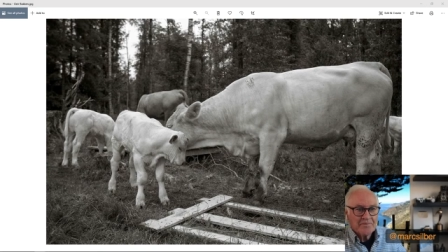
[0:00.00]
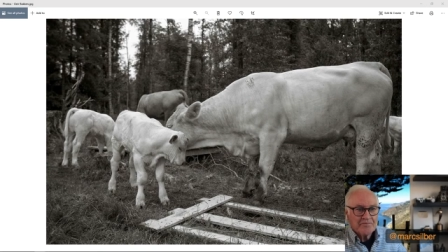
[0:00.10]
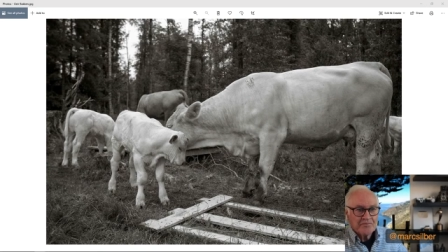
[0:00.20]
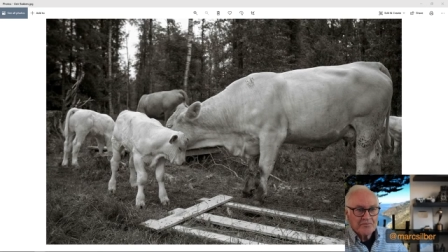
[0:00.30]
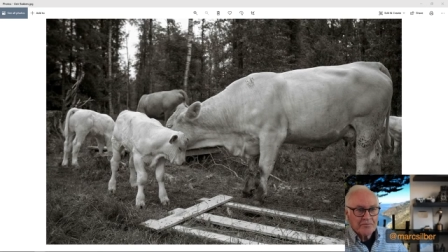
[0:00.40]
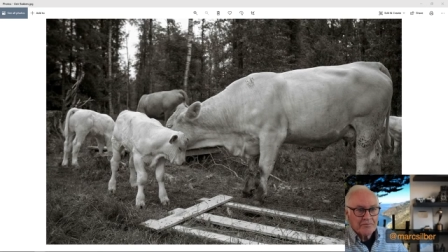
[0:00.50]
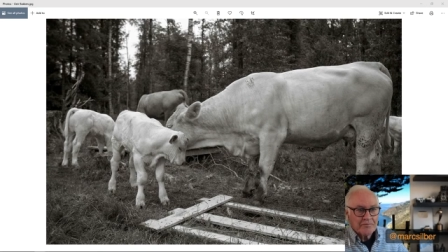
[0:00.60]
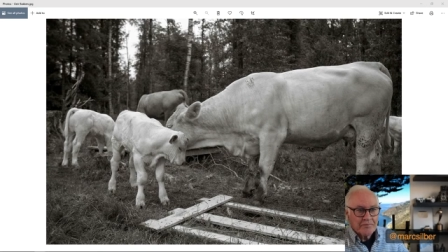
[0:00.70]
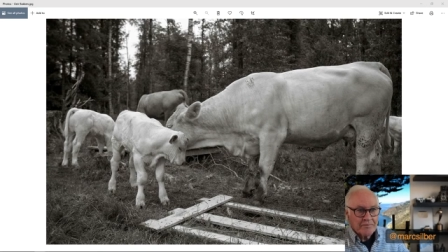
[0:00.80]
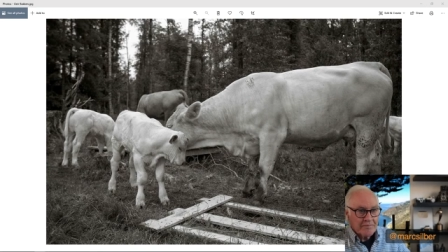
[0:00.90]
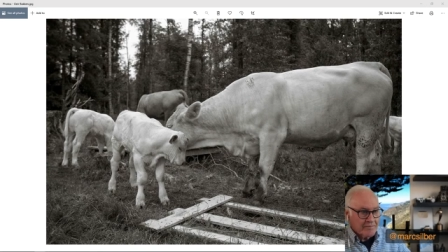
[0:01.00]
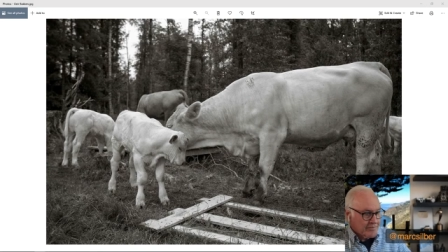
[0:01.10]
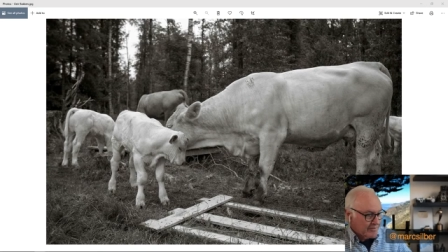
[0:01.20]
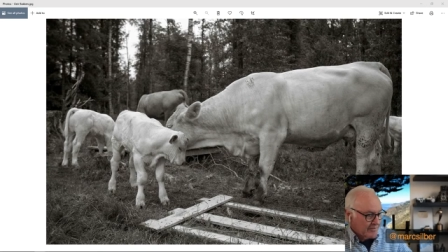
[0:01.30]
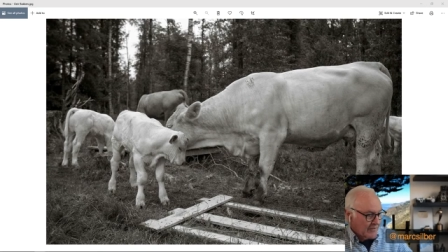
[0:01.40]
Yeah, we always love
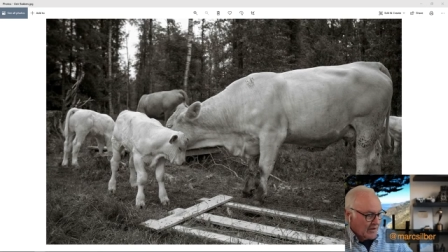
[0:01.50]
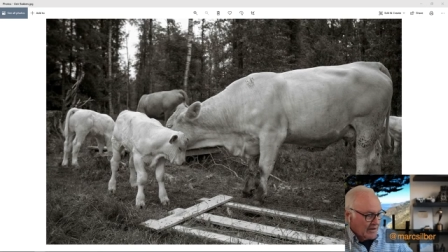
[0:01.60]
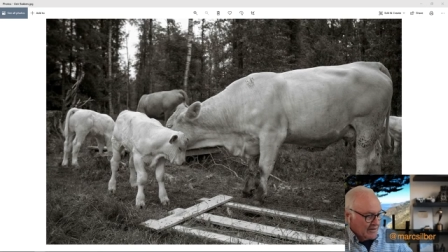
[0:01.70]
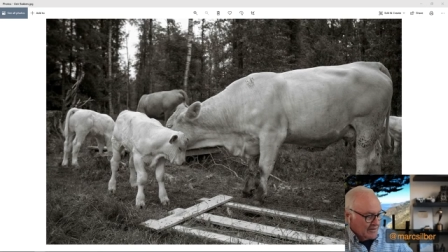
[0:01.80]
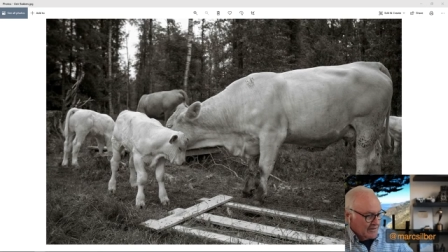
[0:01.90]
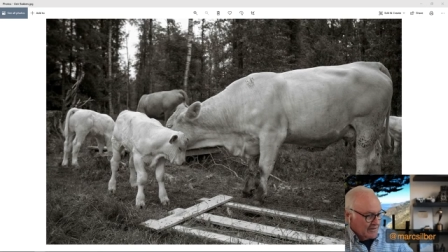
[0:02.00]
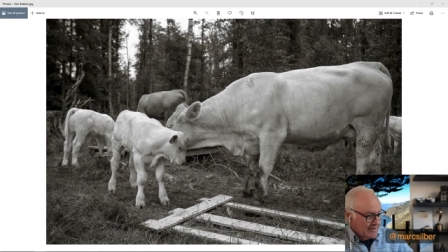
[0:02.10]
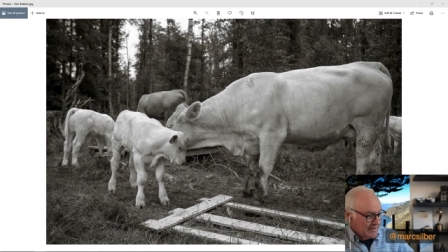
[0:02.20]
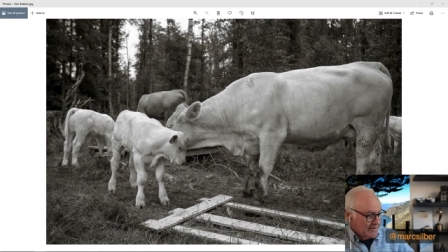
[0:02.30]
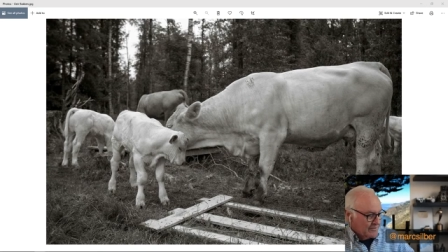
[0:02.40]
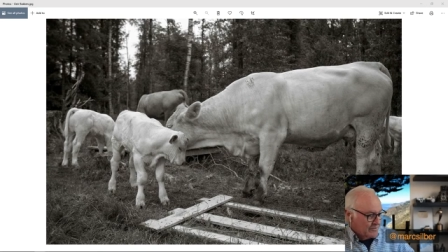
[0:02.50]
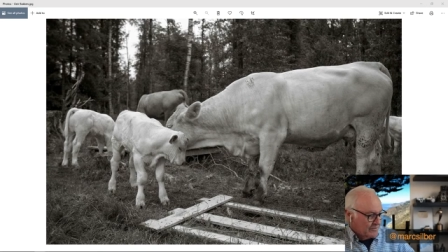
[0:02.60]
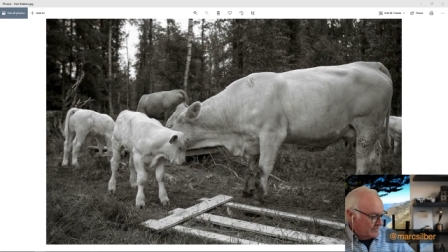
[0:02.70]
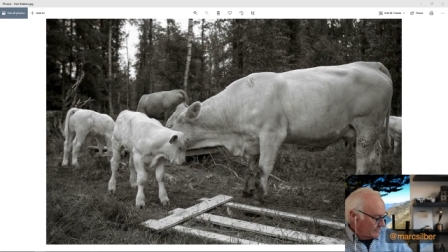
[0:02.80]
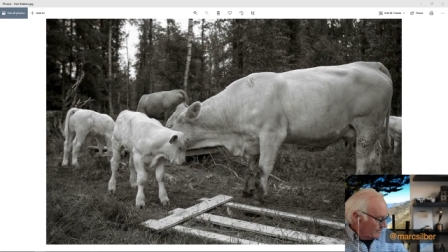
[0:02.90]
seeing your work, so keep on
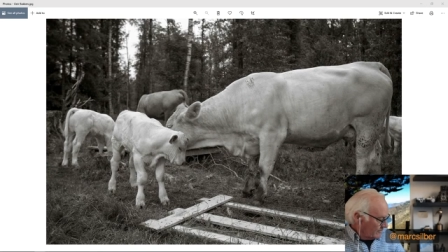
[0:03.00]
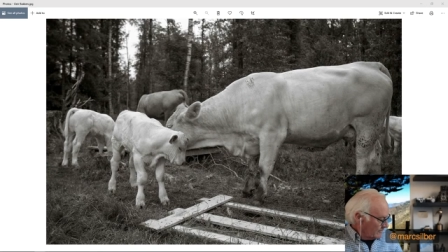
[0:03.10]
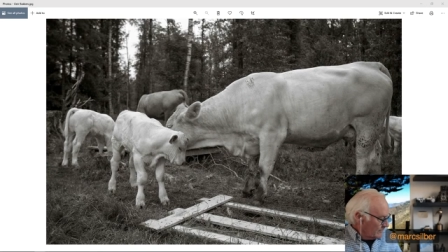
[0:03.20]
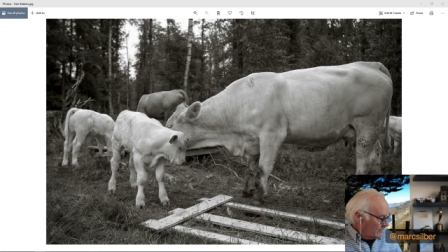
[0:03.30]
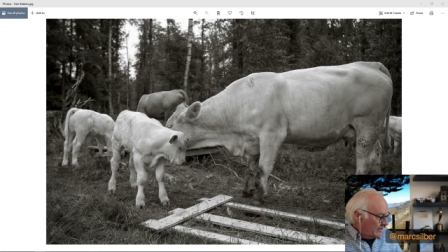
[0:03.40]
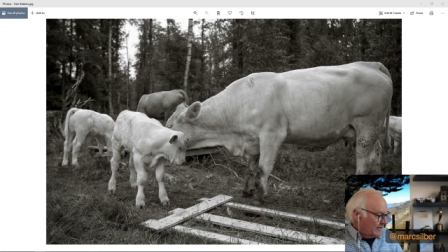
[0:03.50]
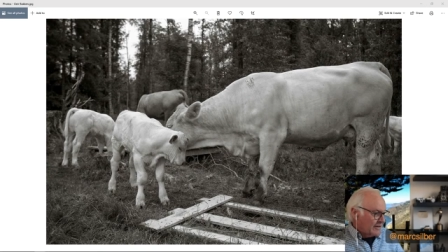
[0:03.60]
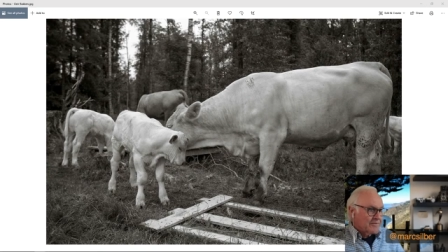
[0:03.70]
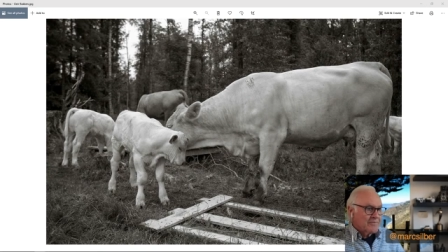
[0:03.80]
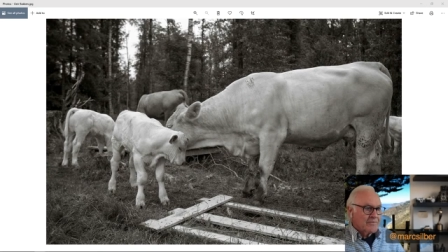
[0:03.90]
posting. Yeah.